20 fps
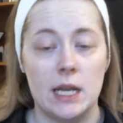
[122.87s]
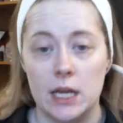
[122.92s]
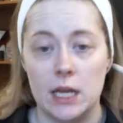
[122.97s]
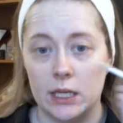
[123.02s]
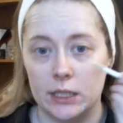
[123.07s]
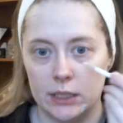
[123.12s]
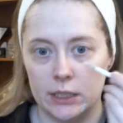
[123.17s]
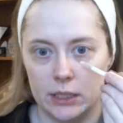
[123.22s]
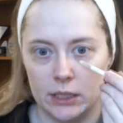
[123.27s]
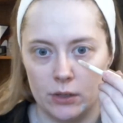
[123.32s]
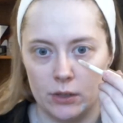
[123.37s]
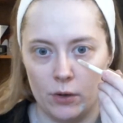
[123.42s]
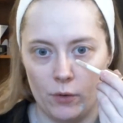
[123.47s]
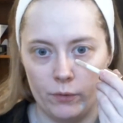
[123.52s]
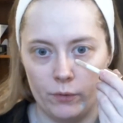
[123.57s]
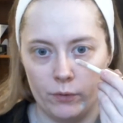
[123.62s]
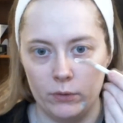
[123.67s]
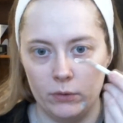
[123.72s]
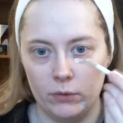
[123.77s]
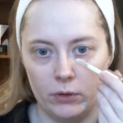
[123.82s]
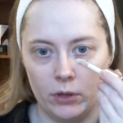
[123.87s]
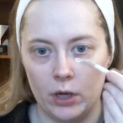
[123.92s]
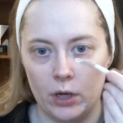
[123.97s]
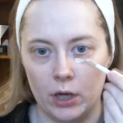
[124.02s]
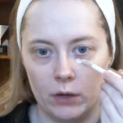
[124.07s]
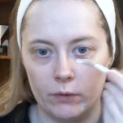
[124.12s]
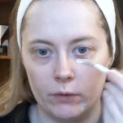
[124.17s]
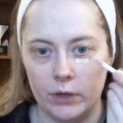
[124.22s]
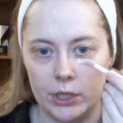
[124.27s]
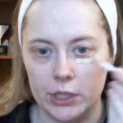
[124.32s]
is so full
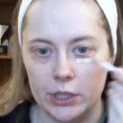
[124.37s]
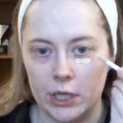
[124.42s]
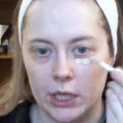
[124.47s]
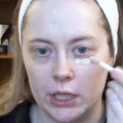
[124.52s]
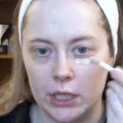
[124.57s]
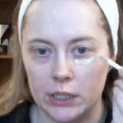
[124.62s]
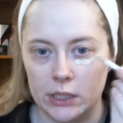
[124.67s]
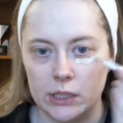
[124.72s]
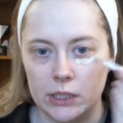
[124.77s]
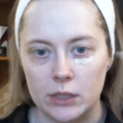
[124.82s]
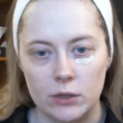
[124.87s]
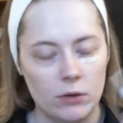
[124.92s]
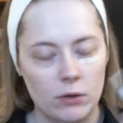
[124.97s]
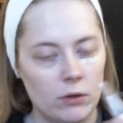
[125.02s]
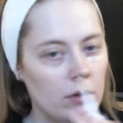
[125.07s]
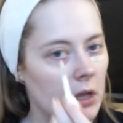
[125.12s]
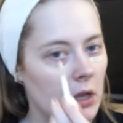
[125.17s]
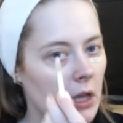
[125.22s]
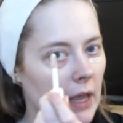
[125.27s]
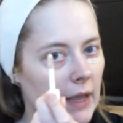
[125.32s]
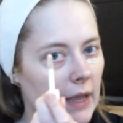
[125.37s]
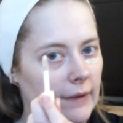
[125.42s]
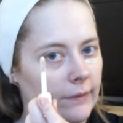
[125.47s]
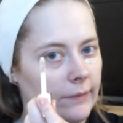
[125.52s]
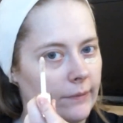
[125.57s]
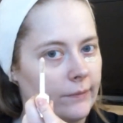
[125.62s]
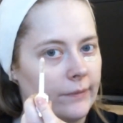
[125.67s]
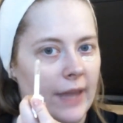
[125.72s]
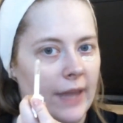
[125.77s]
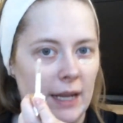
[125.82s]
coverage and so
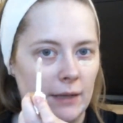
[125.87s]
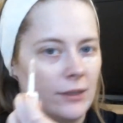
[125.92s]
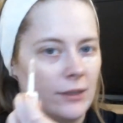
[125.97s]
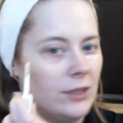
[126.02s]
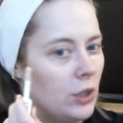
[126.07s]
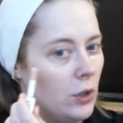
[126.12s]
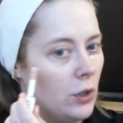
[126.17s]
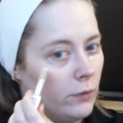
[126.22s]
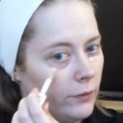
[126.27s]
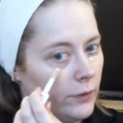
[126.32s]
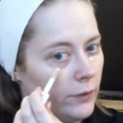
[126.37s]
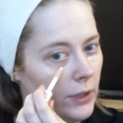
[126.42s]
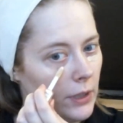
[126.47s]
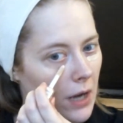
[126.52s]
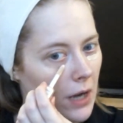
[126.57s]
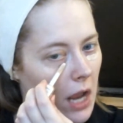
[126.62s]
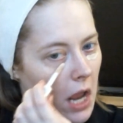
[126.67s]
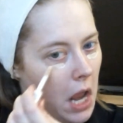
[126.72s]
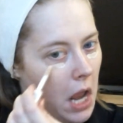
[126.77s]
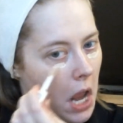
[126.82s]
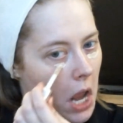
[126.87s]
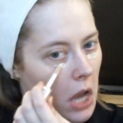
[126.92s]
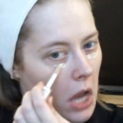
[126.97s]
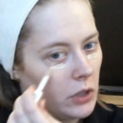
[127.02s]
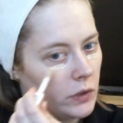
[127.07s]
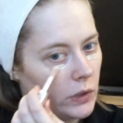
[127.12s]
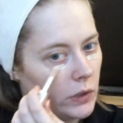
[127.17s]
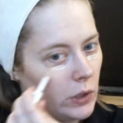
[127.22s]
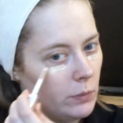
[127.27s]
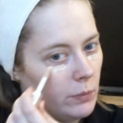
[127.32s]
that doe foot,
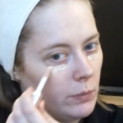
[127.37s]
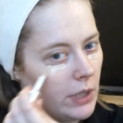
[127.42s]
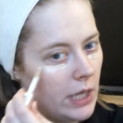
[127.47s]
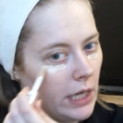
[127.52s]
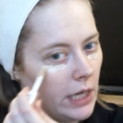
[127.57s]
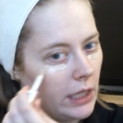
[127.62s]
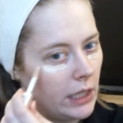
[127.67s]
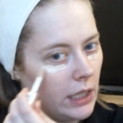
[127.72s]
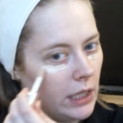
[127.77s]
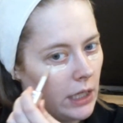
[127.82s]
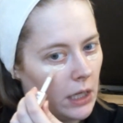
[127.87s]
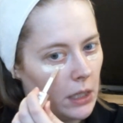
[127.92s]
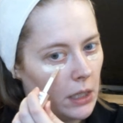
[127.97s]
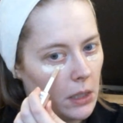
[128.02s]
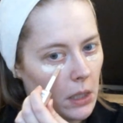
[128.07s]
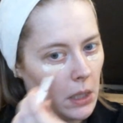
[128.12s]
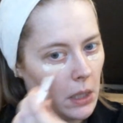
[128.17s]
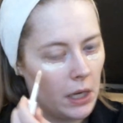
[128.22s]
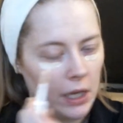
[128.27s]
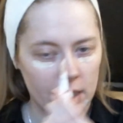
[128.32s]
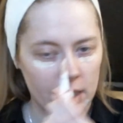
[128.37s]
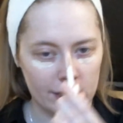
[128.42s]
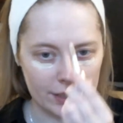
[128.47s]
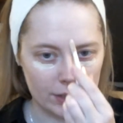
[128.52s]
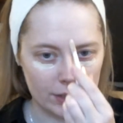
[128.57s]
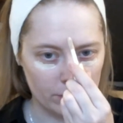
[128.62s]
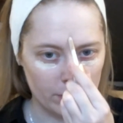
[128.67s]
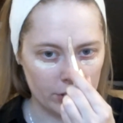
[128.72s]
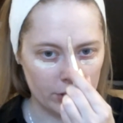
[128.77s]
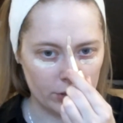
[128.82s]
so big, has so
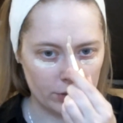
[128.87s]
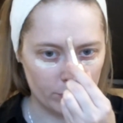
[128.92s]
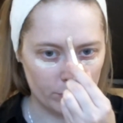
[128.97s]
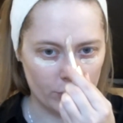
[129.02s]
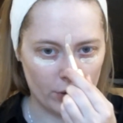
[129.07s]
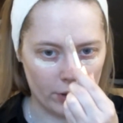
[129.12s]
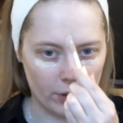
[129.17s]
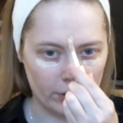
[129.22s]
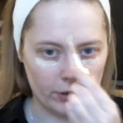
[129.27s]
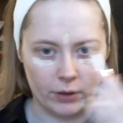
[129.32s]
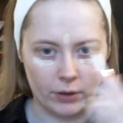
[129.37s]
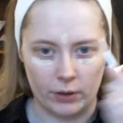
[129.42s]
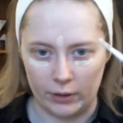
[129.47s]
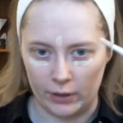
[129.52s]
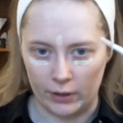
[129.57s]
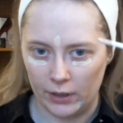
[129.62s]
much product on.